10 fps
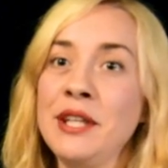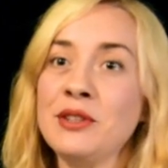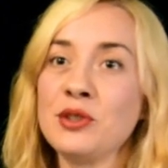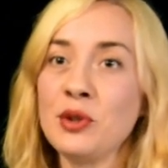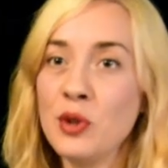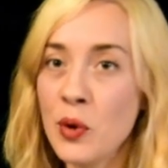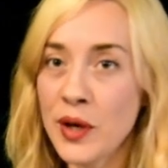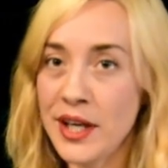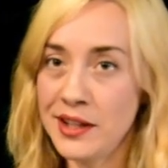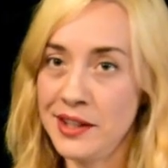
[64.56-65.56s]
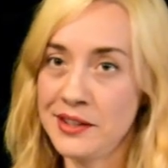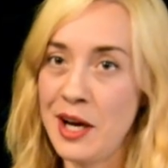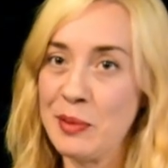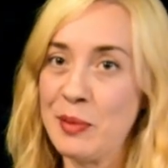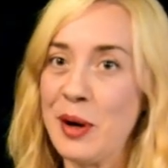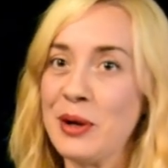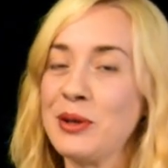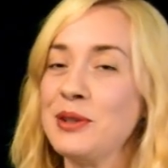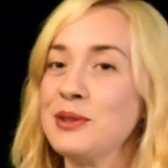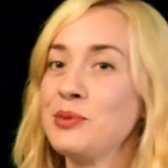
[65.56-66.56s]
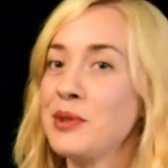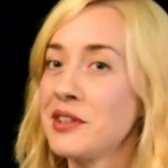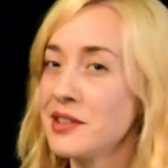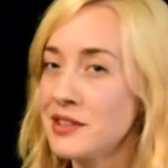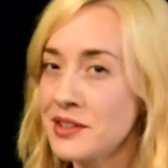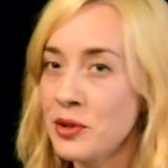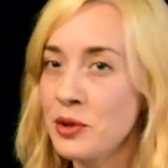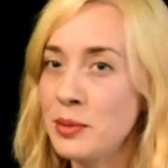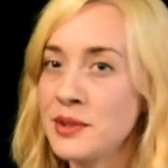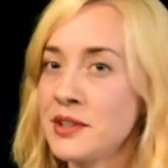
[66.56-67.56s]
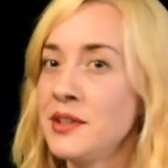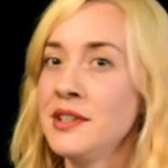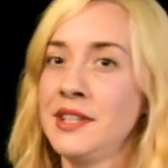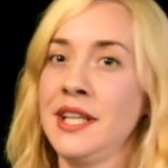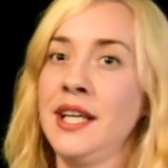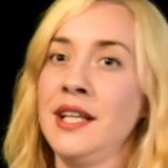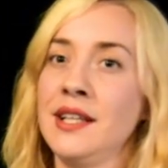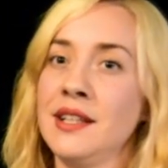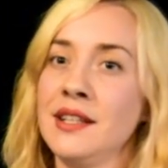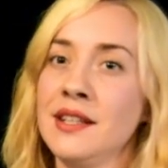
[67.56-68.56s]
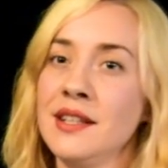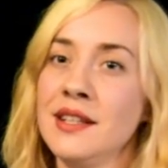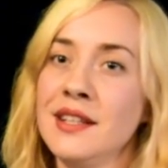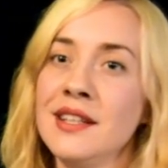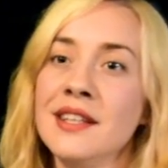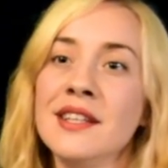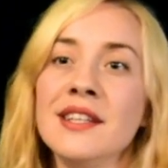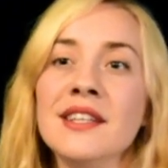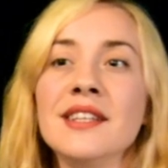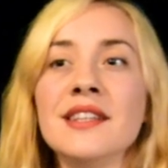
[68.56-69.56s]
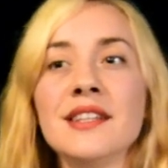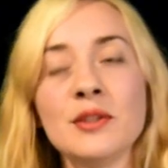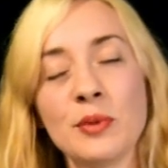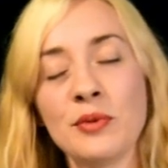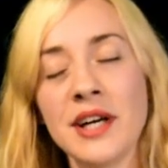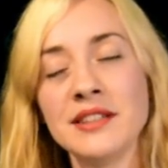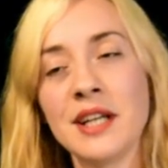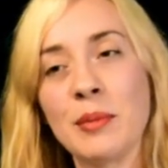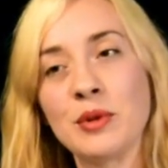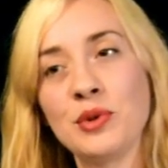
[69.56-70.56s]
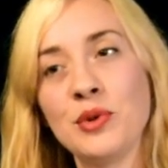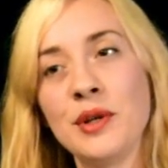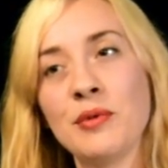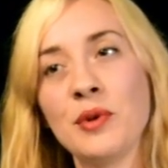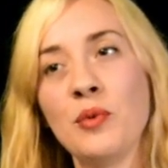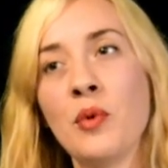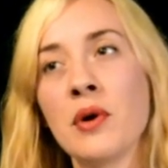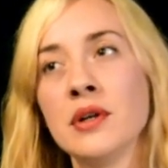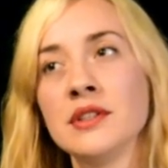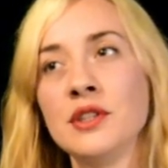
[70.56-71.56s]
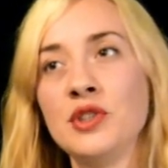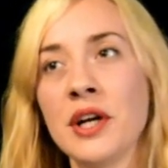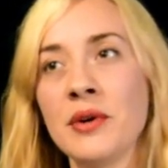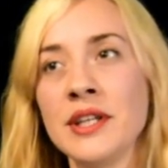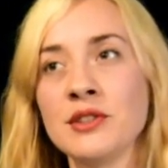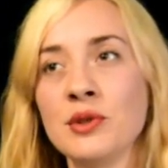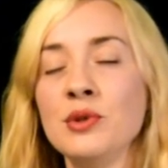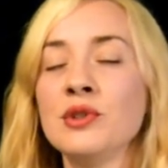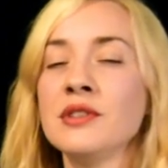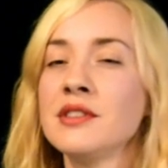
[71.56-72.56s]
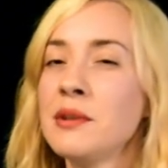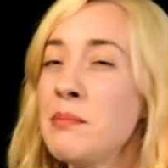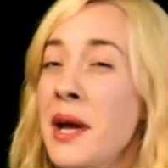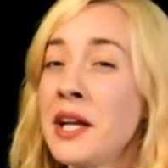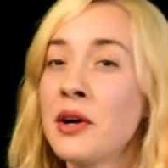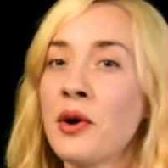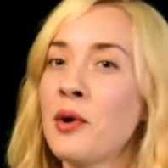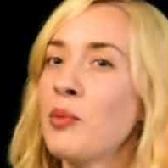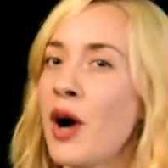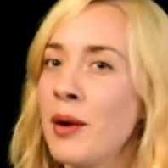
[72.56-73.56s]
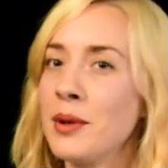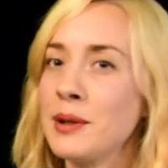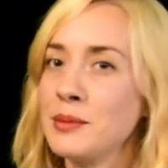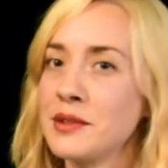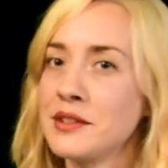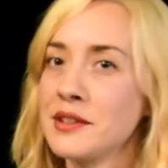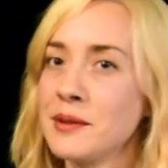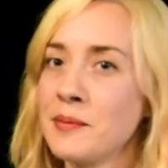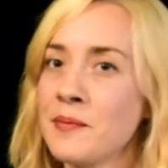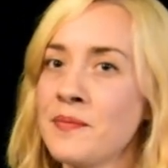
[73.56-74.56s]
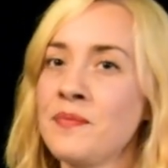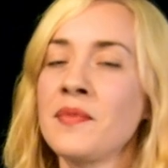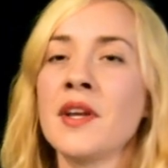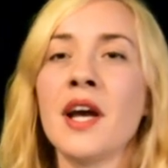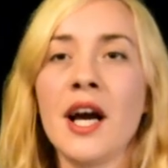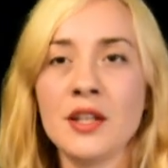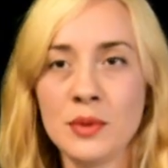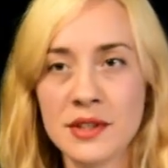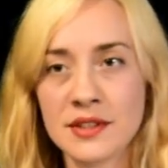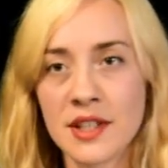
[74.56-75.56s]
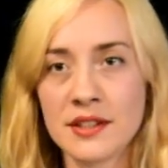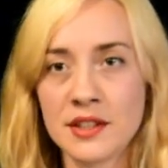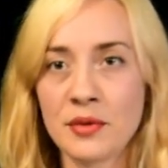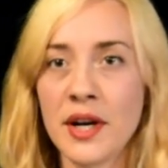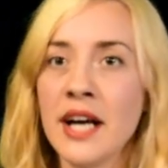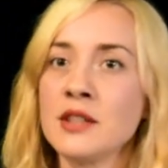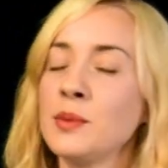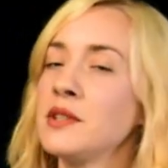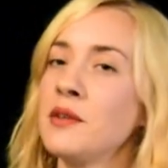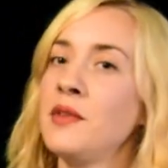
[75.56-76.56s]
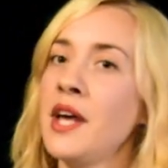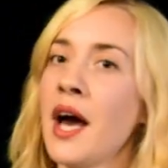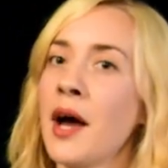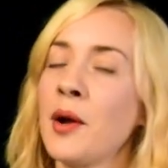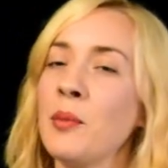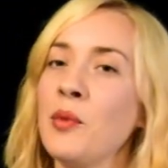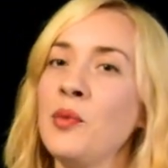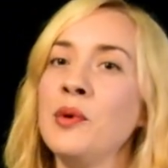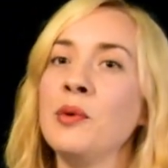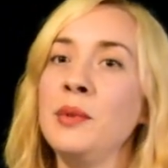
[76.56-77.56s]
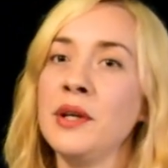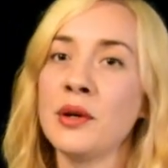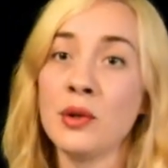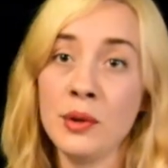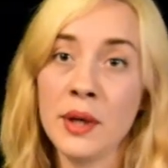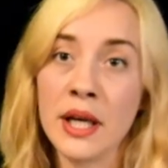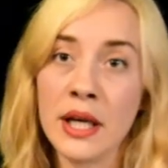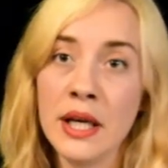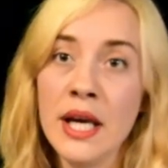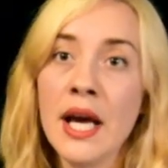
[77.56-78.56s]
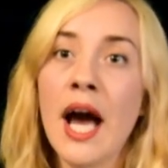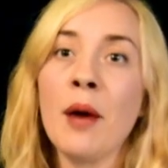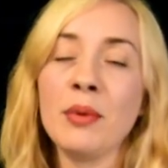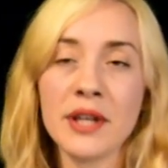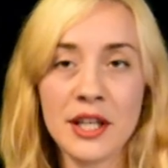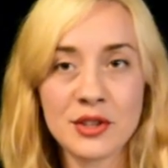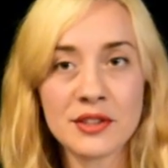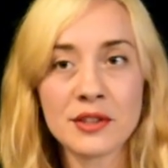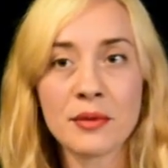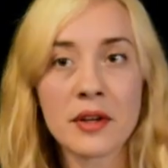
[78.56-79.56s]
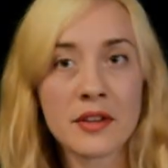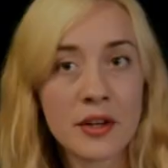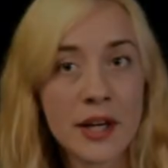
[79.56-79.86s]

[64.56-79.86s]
a means to locate the atomic particles with considerable certainty. This provides an opportunity for the world to generate solutions to many current problems. As we discuss different aspects of the atom, we will be including applications of our